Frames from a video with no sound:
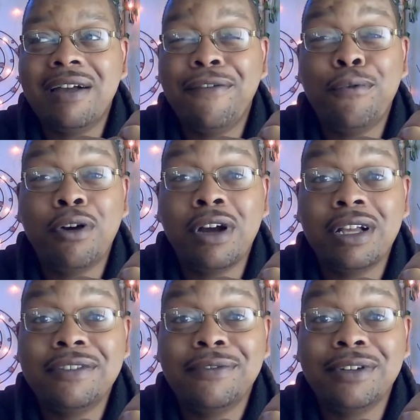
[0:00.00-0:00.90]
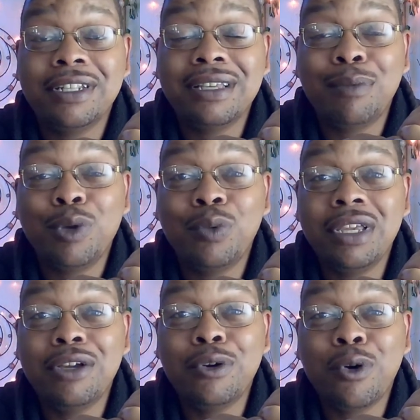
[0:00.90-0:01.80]
for us for this coming
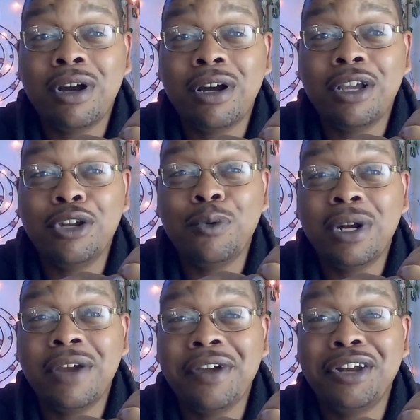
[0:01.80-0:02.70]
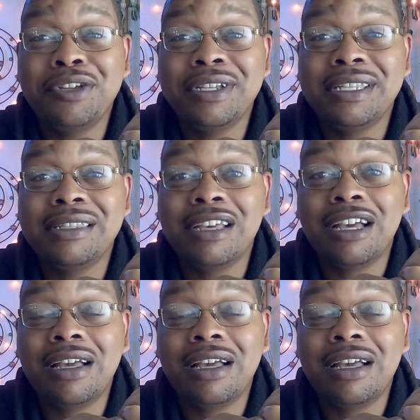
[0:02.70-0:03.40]
week, or whatever energies.